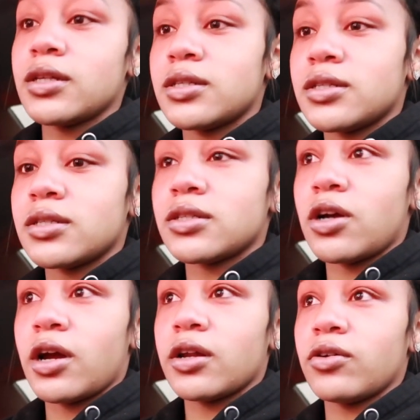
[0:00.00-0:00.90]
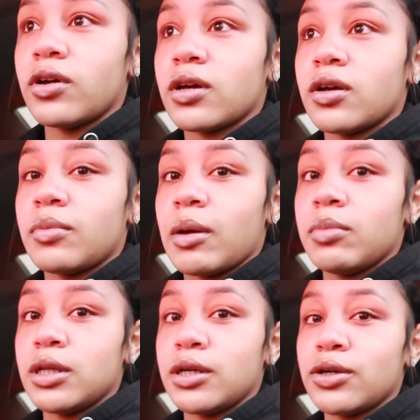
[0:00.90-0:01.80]
Sorry, I know y'all can hear my
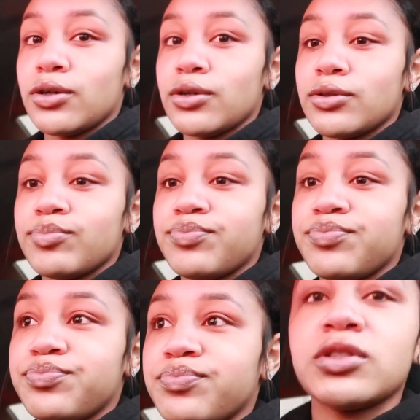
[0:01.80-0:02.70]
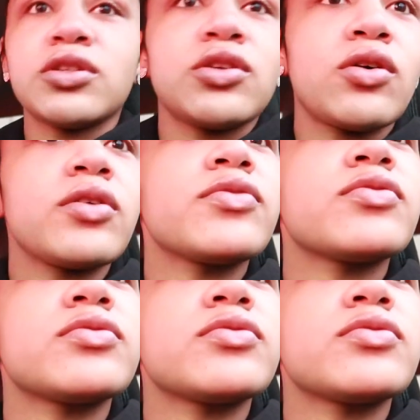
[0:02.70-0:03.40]
blinker. Turn it off.